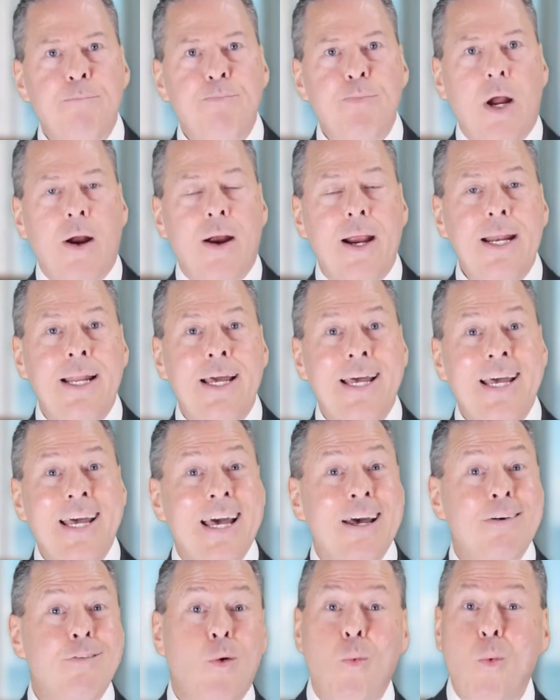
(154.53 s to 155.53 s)
All right,
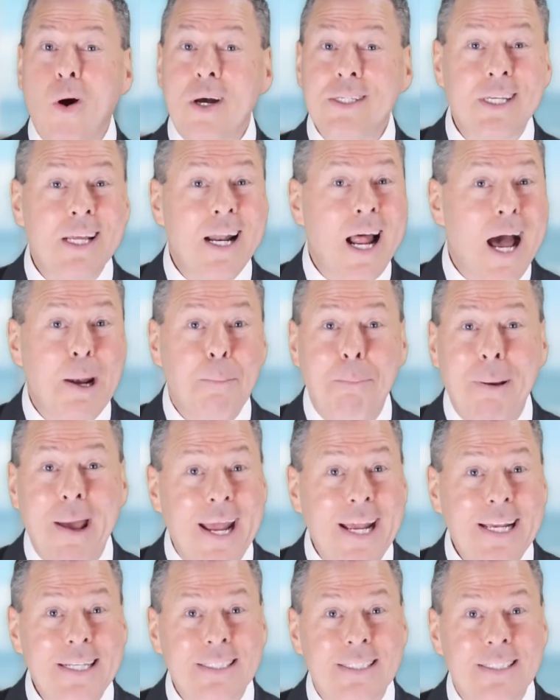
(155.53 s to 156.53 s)
if it wasn't on
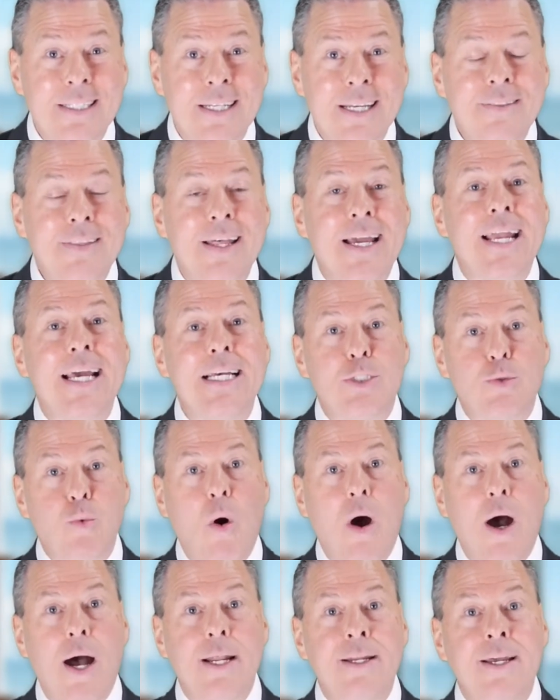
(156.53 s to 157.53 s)
pace, then guess
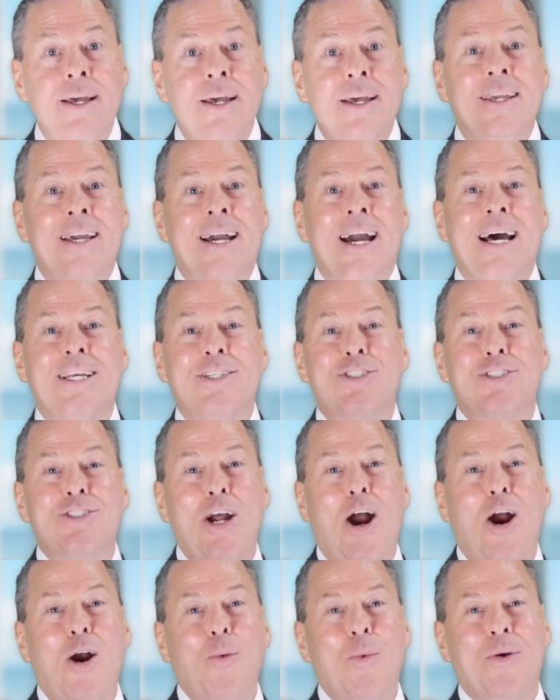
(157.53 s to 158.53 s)
what? You got to
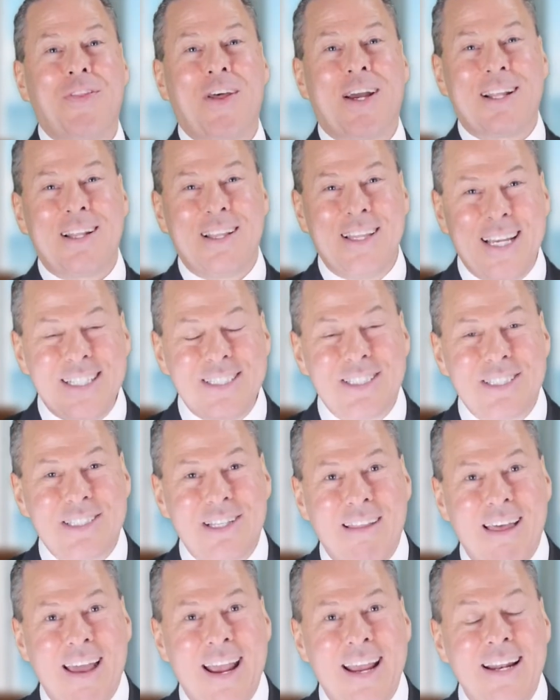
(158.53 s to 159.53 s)
start with a clean
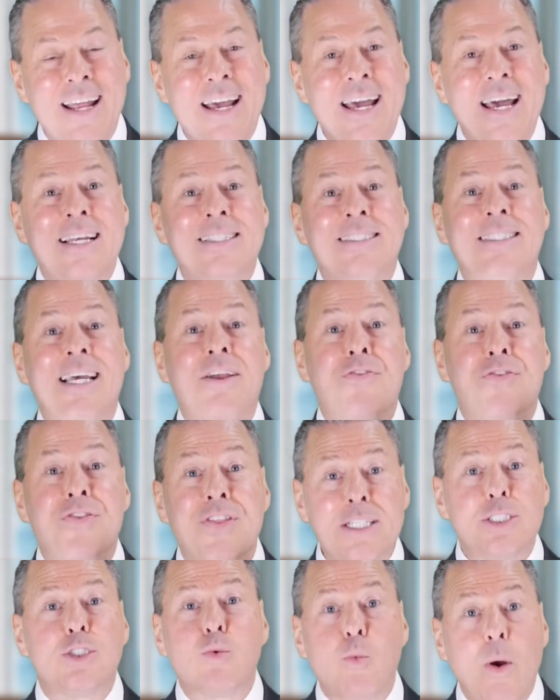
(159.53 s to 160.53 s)
slate and say,
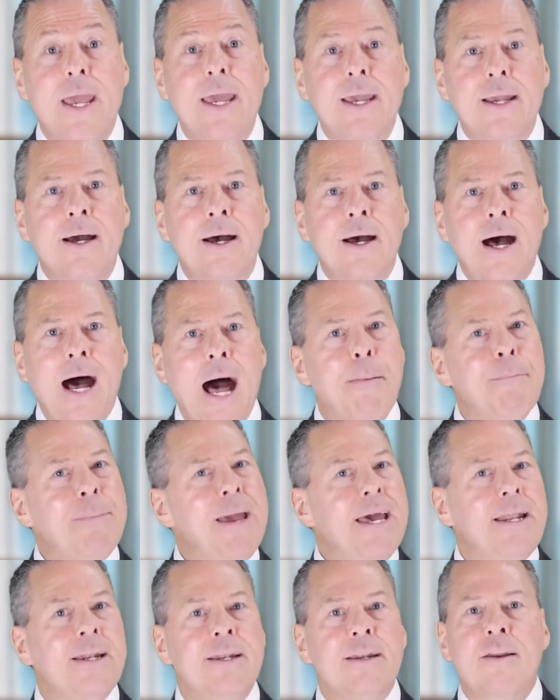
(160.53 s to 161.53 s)
this week, I'm
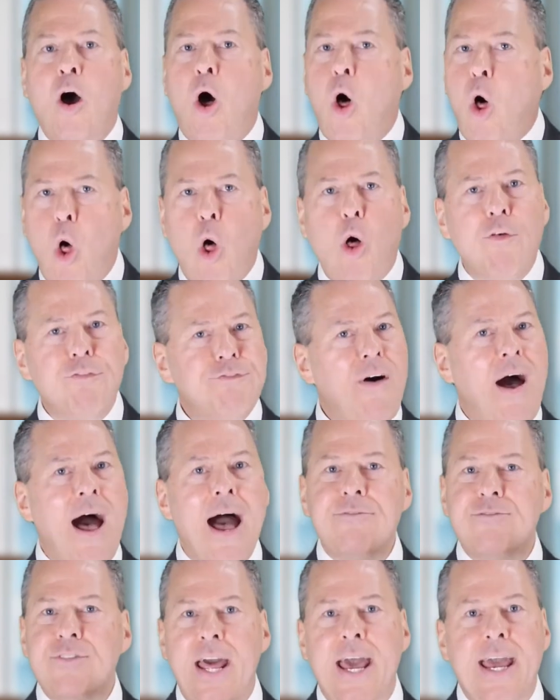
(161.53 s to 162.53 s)
hitting all
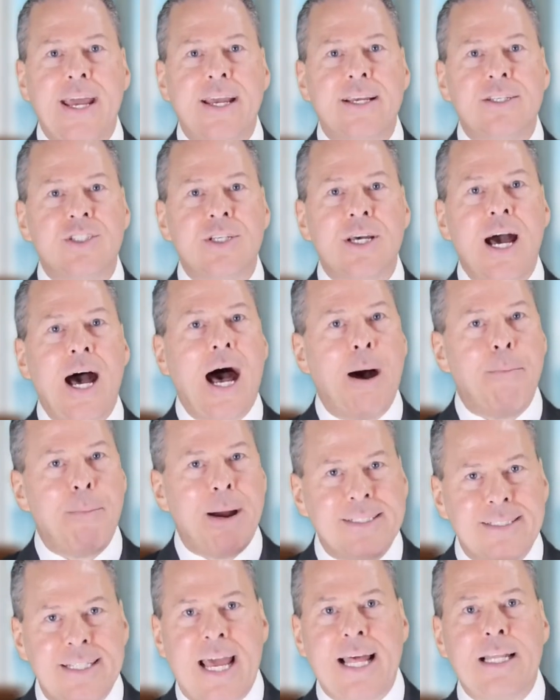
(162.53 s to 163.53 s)
5 days on
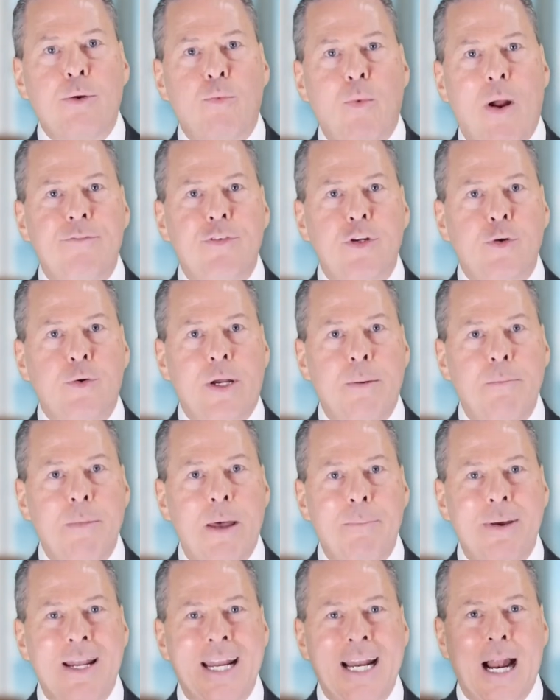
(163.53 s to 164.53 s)
my daily revenue
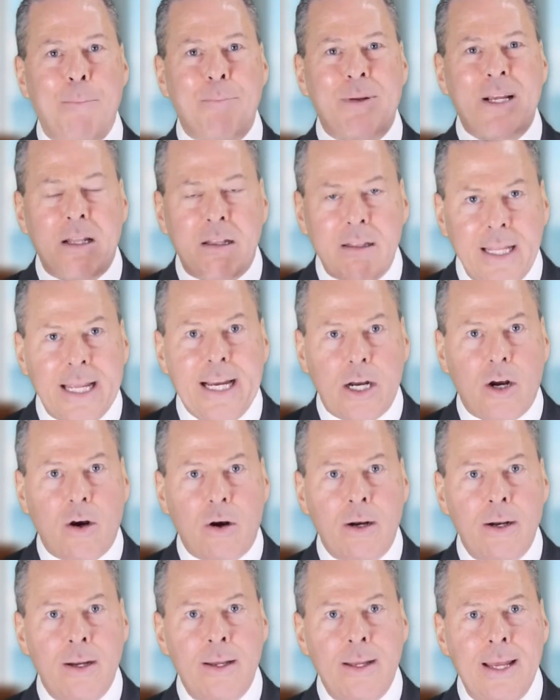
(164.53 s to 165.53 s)
commitment, and I'm
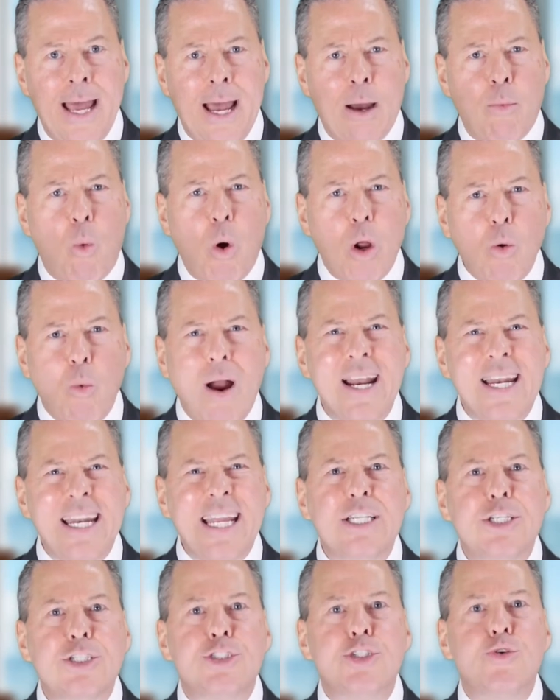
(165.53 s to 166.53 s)
clear. And what do I
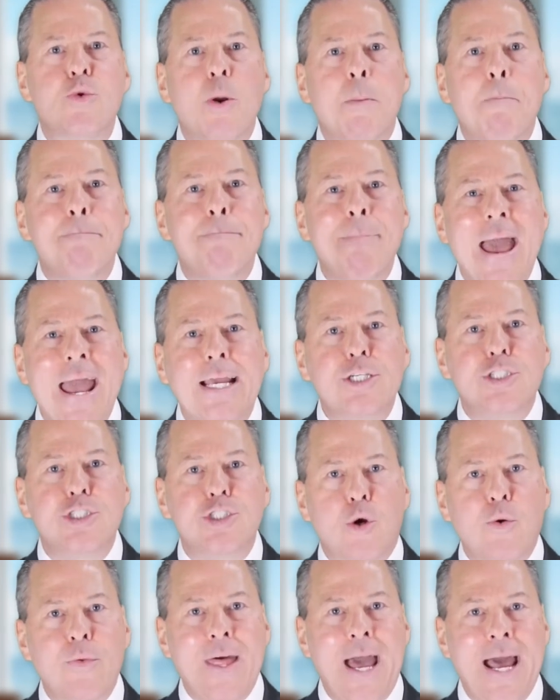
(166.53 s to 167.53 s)
need to do to make
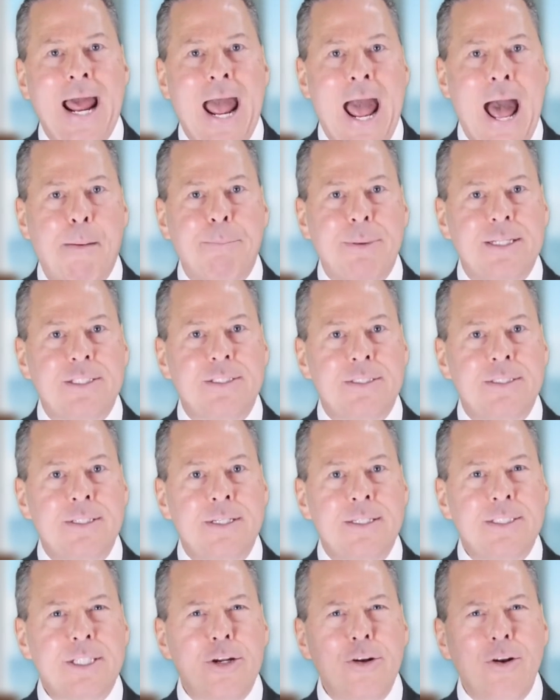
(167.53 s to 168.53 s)
sure that happens?
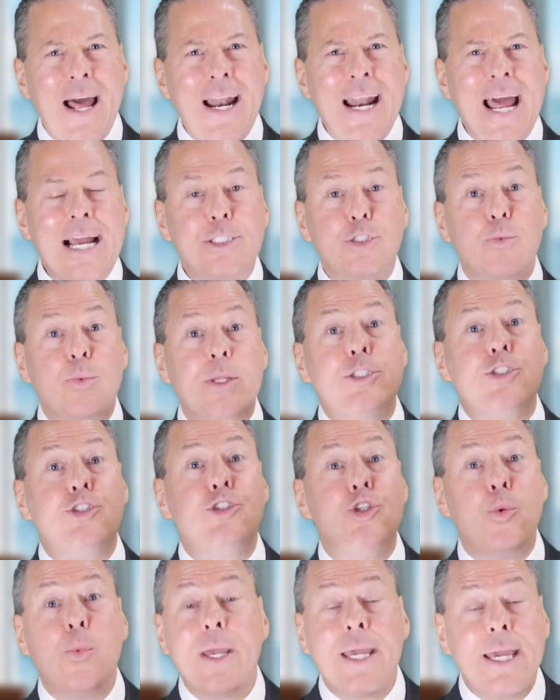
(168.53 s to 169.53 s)
So you're not actually
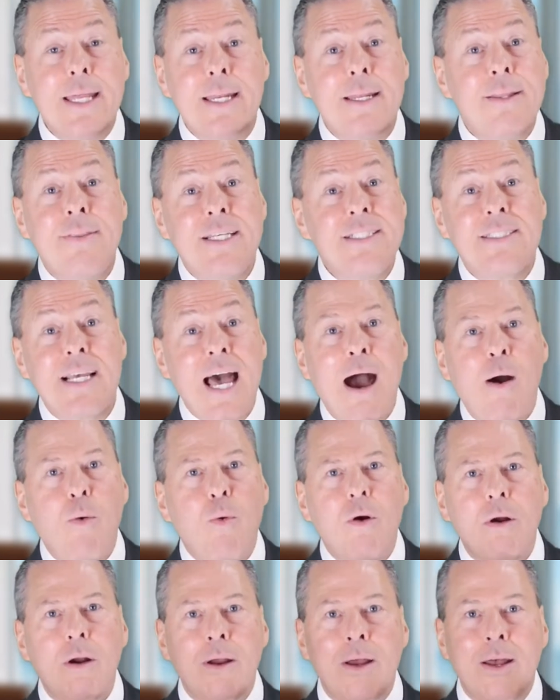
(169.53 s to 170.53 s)
doing it in this
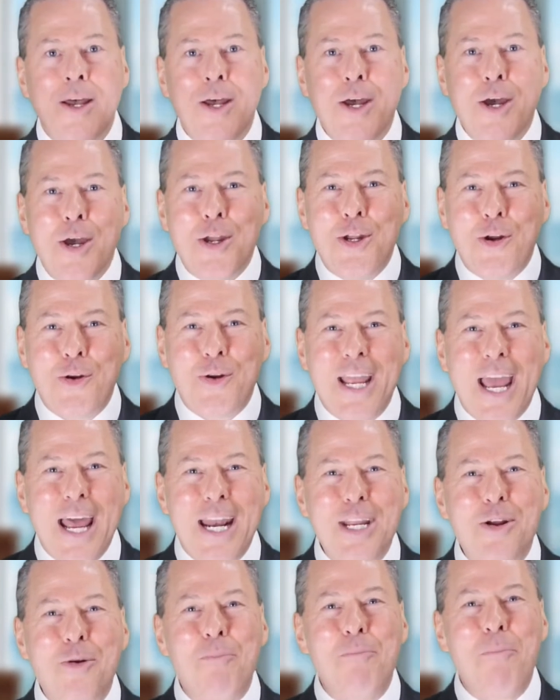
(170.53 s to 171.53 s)
hour. You're
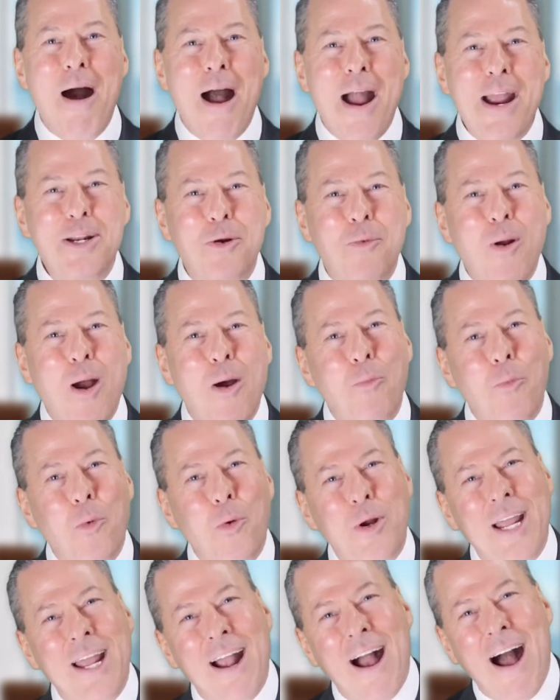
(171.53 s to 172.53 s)
getting your mind around
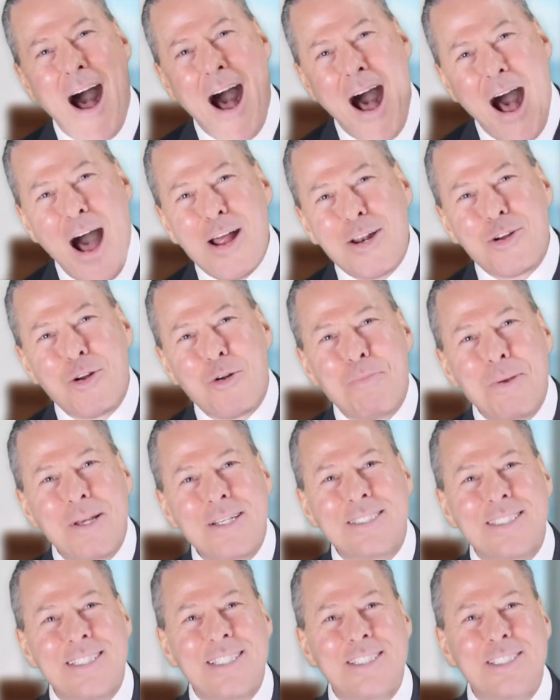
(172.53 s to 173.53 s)
working on your
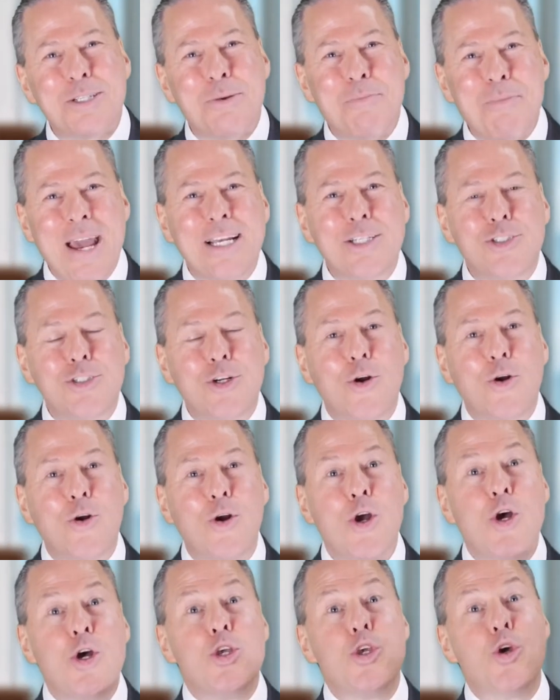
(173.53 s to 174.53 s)
business to make
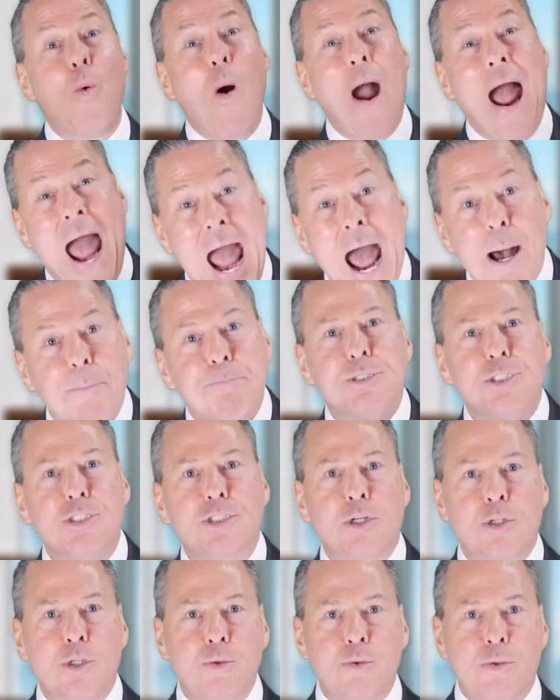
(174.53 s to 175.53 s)
sure you
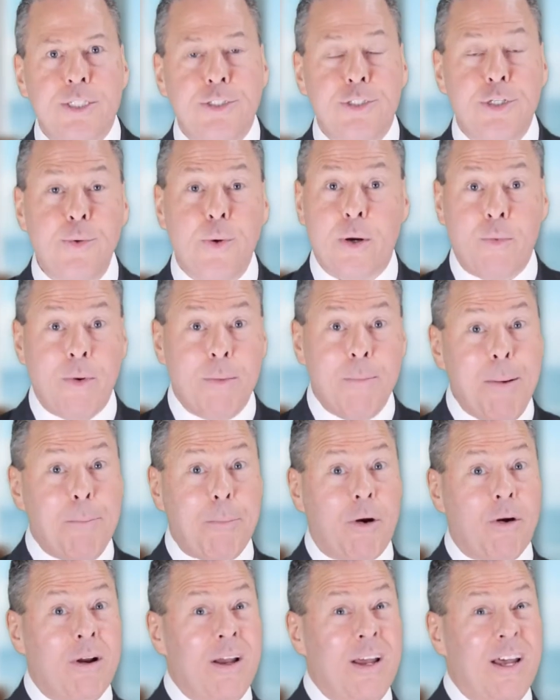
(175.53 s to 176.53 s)
absolutely do it.
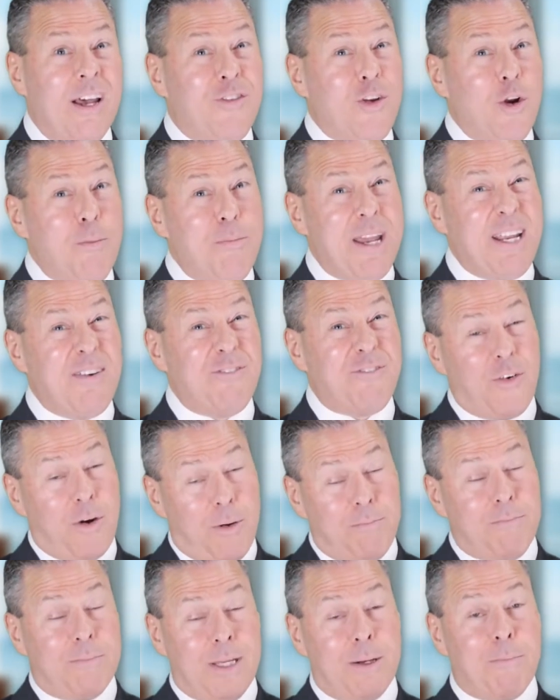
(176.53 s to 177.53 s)
Remember, if you're meeting
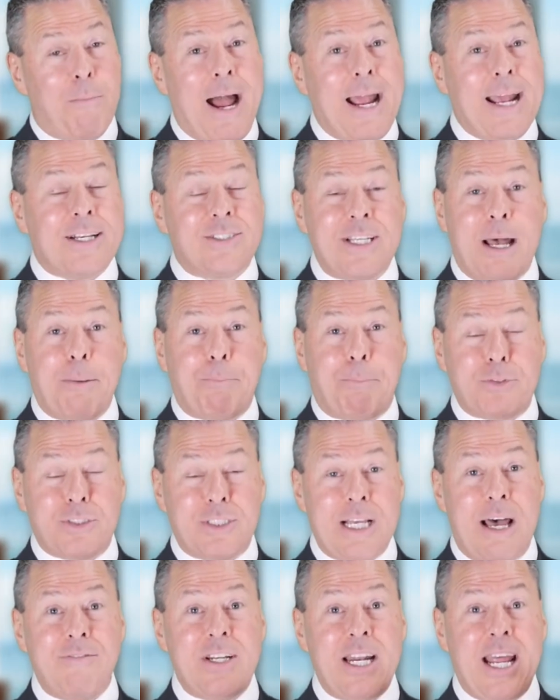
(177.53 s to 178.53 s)
from, in my example,
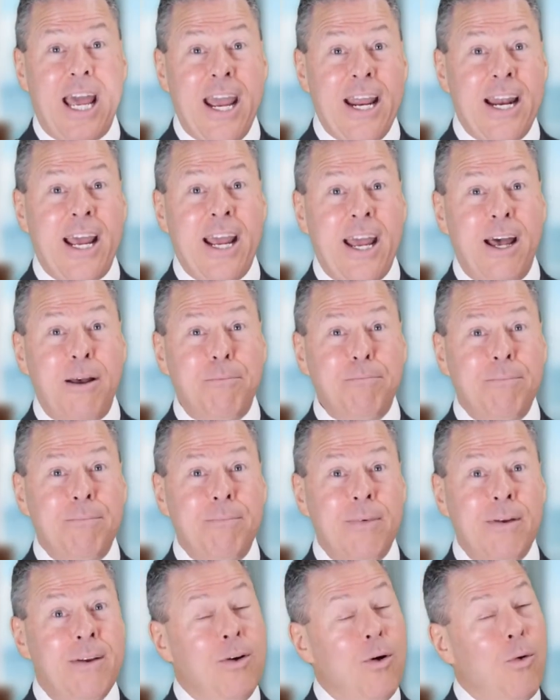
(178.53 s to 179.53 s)
7 to 8 a.m.,
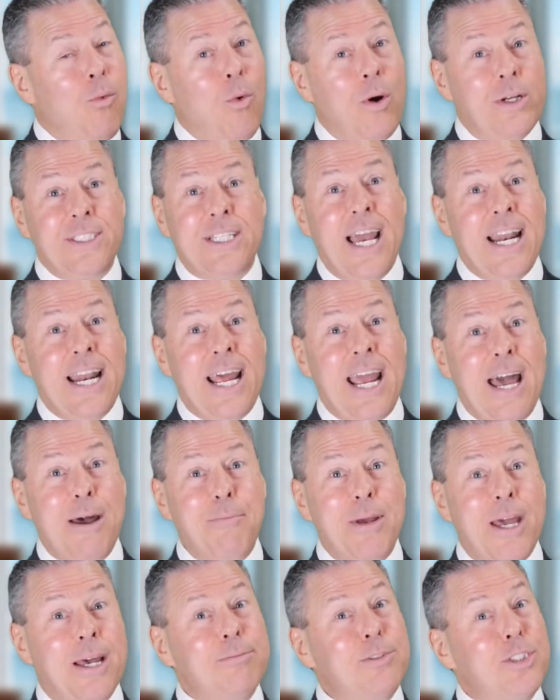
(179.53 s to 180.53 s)
once 8
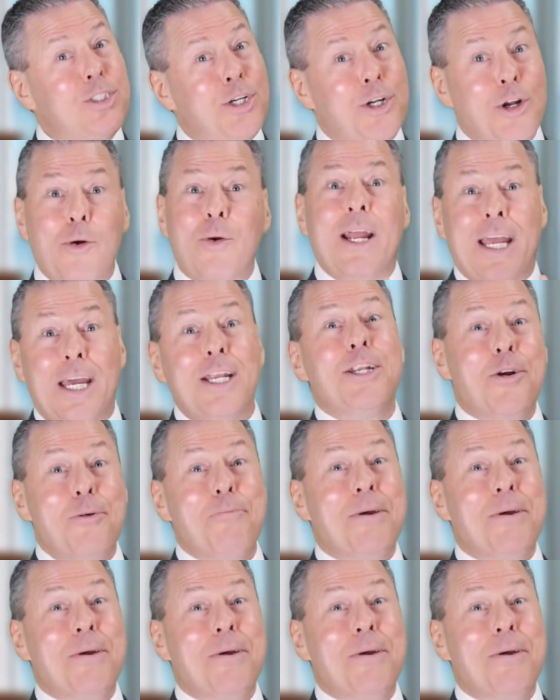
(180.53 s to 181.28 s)
a.m. hits, you're in your